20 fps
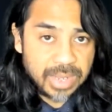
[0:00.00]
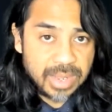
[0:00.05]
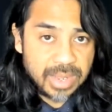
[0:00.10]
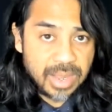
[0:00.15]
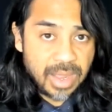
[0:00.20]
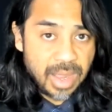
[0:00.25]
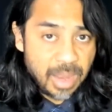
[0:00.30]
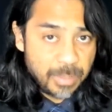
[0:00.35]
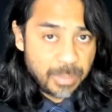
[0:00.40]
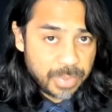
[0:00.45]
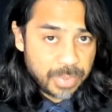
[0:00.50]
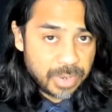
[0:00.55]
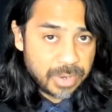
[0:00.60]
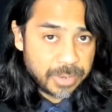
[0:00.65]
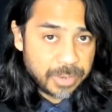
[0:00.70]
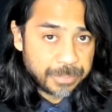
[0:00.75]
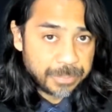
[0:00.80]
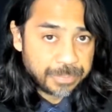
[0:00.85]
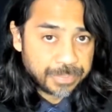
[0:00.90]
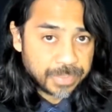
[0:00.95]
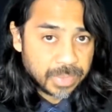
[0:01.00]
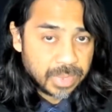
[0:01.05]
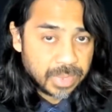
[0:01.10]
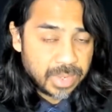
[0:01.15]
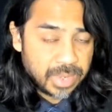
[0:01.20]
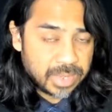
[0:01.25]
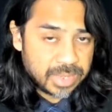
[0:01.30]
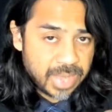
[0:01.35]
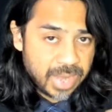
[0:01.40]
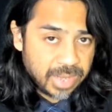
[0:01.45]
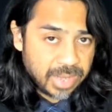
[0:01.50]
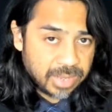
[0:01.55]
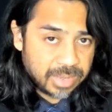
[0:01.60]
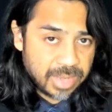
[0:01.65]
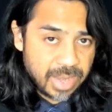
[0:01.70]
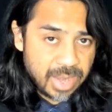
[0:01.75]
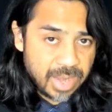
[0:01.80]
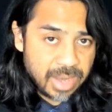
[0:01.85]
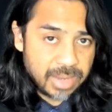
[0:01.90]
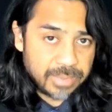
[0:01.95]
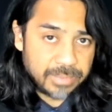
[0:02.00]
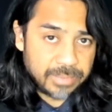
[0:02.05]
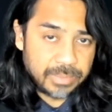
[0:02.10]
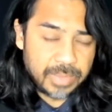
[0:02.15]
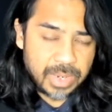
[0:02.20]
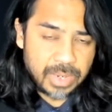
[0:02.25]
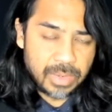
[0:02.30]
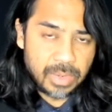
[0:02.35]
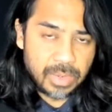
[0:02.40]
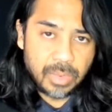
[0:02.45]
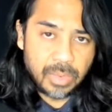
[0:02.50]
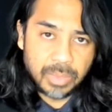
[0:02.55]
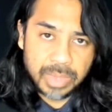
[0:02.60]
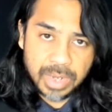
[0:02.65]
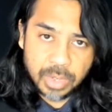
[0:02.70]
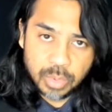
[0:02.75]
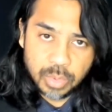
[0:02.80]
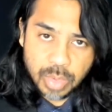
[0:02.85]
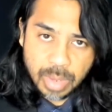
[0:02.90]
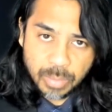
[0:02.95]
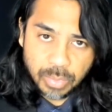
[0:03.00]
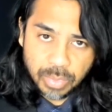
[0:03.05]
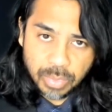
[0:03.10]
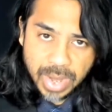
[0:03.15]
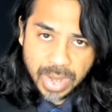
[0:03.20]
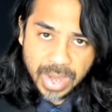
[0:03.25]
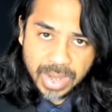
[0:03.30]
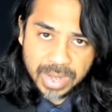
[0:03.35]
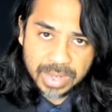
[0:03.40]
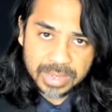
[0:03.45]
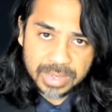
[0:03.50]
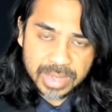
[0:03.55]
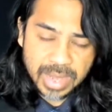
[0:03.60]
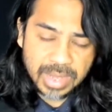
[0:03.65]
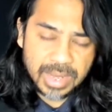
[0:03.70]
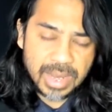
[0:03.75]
Yabra, the site general, the Trabutai, site